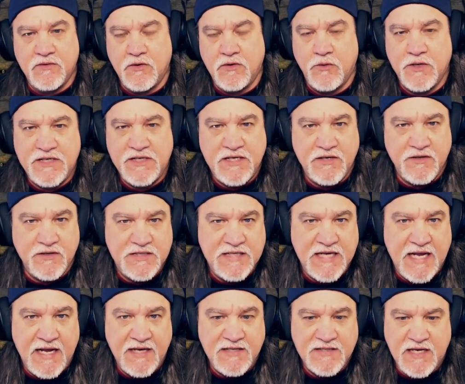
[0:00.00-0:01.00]
tier
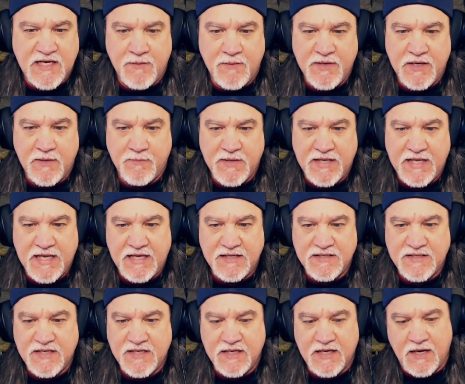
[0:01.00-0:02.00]
tanks coming up
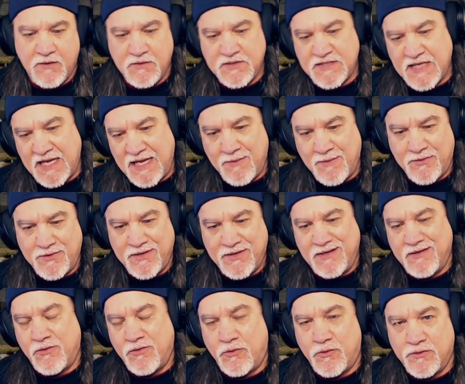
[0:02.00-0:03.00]
against it. I was able
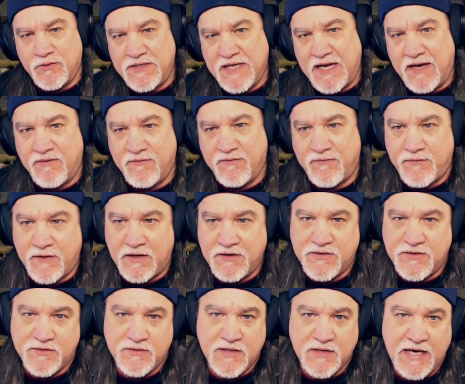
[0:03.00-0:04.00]
to hold down
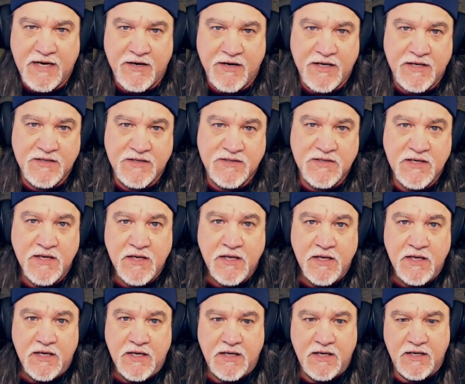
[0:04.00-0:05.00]
frontal areas
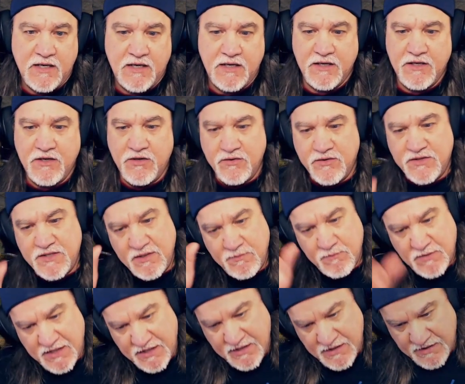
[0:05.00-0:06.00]
using
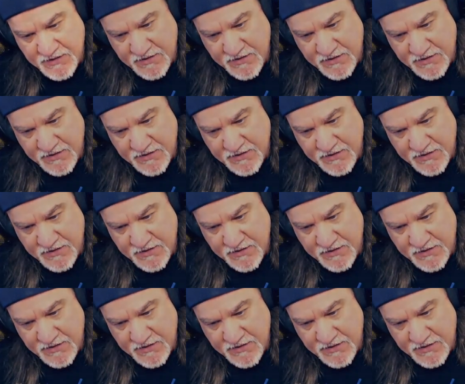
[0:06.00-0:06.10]
my gun